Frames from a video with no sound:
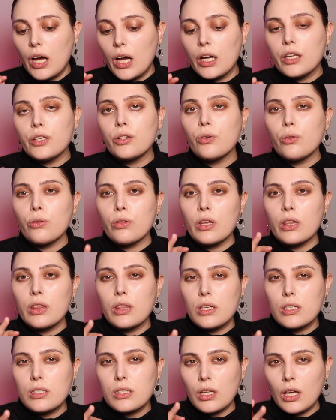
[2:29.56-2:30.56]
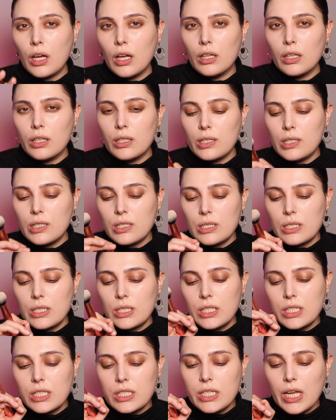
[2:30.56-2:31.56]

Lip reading: I know that this color is a